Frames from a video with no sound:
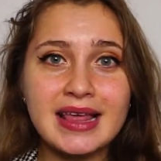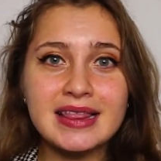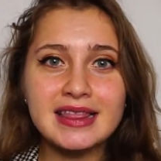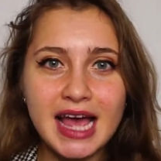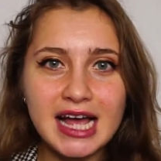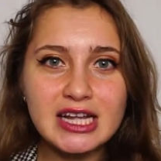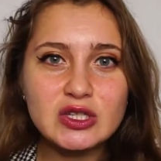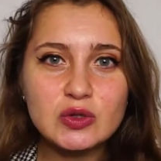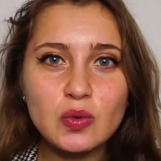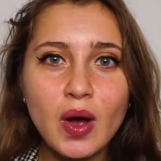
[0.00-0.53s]

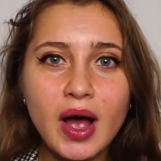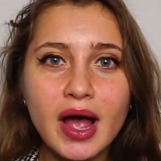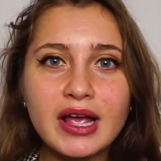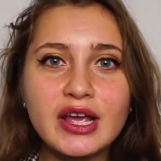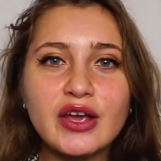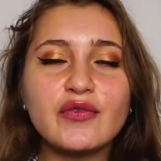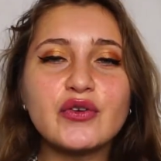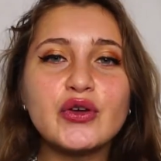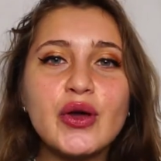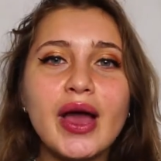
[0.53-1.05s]
That's why
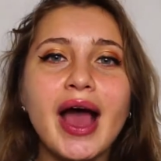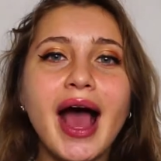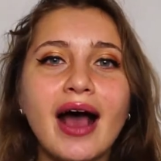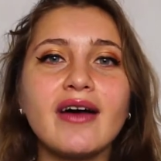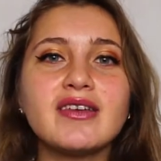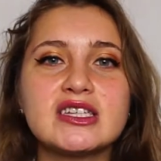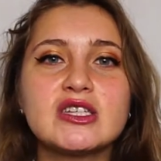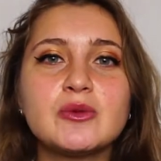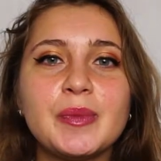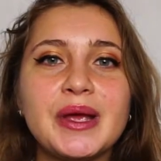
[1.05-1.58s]
if you
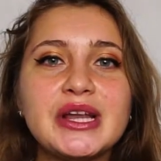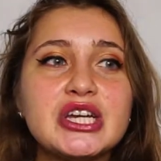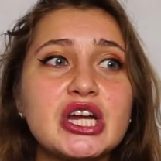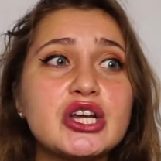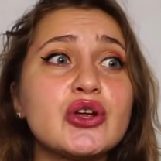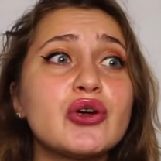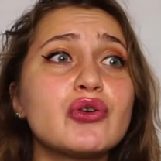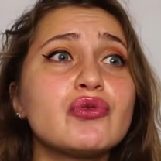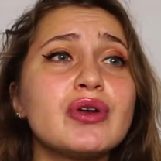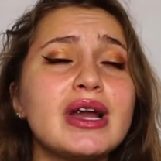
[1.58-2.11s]
have a speech
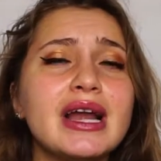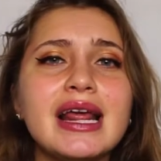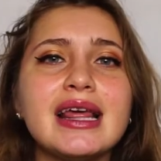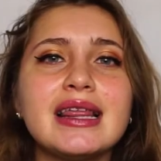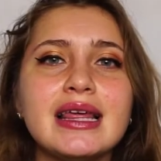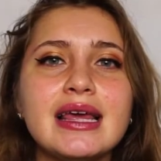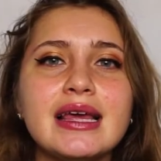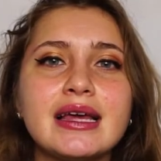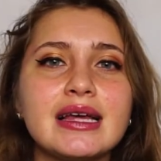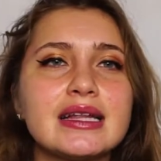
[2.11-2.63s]
and you really
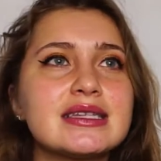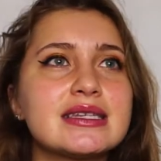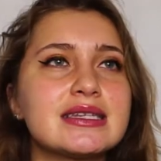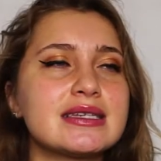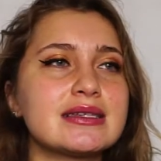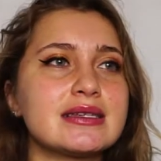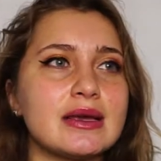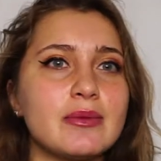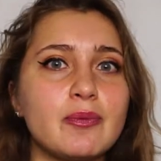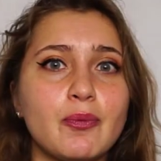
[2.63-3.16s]
think
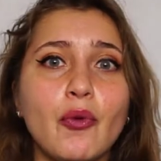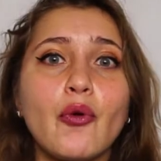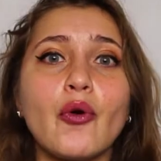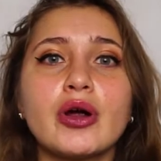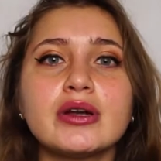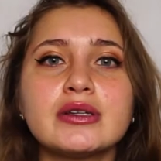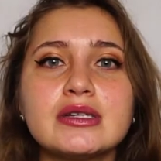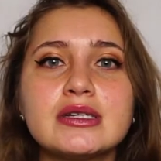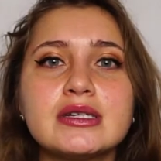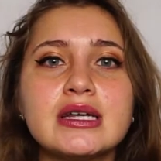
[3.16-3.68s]
it's
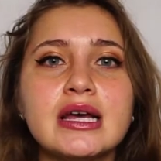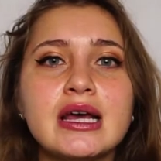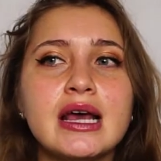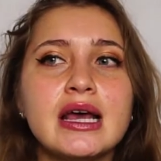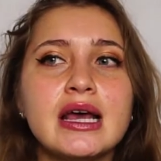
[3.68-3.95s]
important,